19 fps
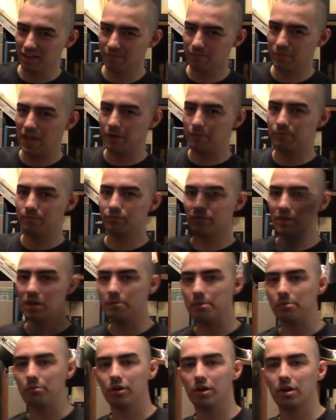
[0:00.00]
Now, many
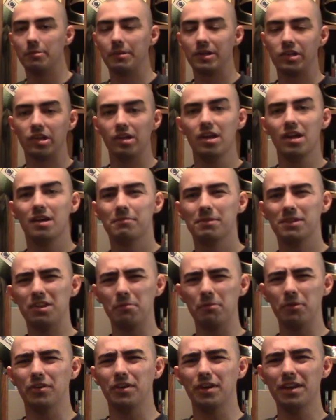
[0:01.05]
people don't make sense, but
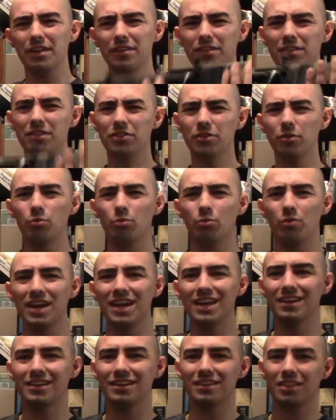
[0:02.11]
similar, isn't the
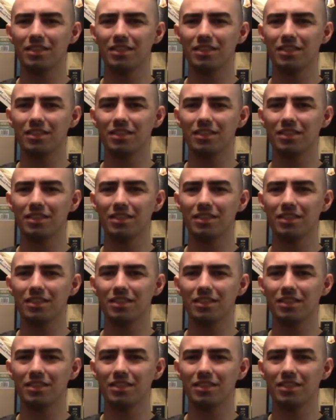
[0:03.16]
weight